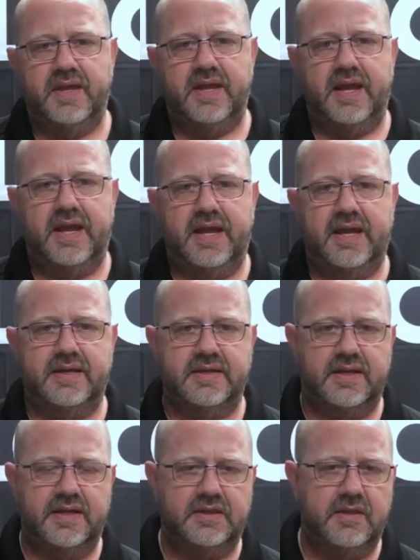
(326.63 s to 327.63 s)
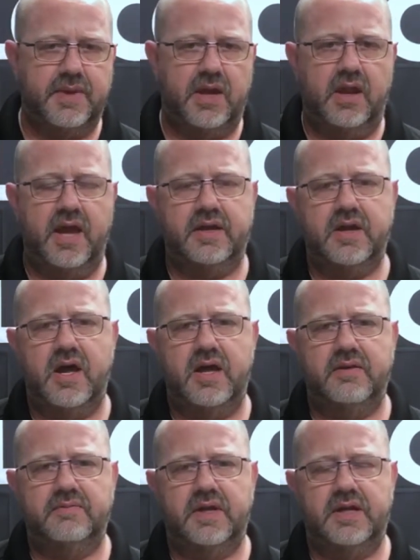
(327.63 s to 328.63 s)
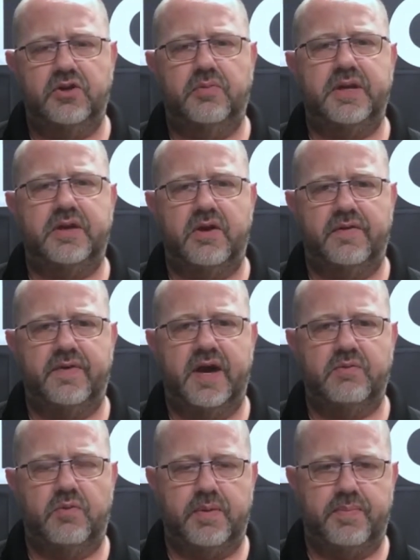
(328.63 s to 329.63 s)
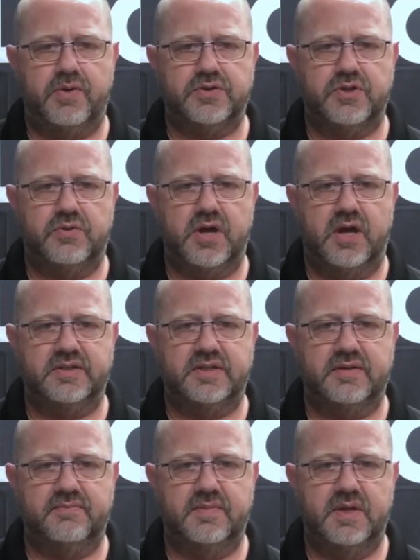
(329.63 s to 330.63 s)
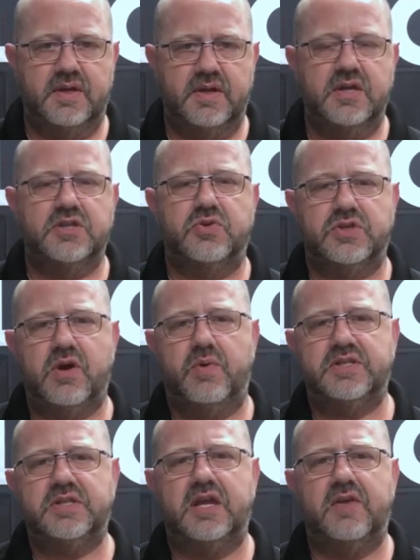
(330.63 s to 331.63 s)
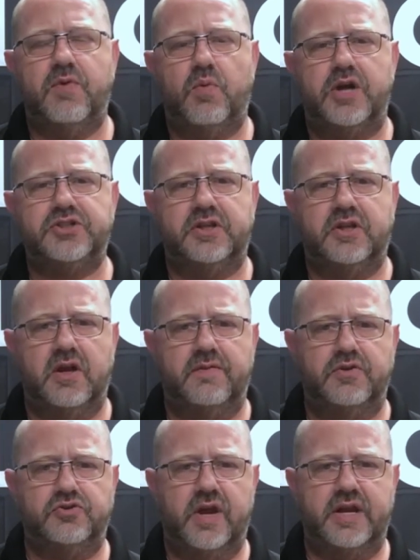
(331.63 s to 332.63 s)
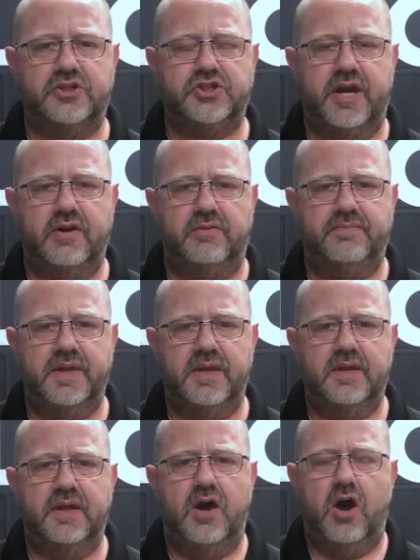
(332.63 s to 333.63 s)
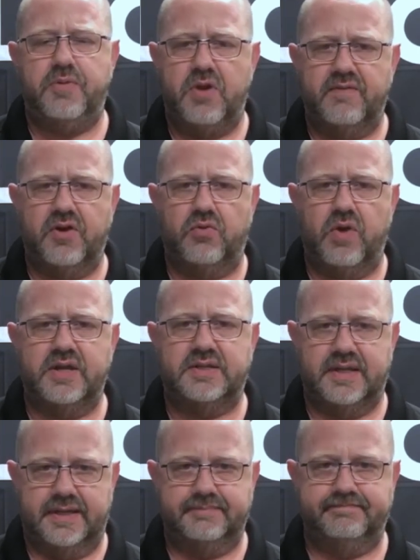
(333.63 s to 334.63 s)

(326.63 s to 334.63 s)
and hit the bell icon, and you'll be notified when we post new content. So as always, thank you for watching the Gun Fu Training channel. Hope you have a great day.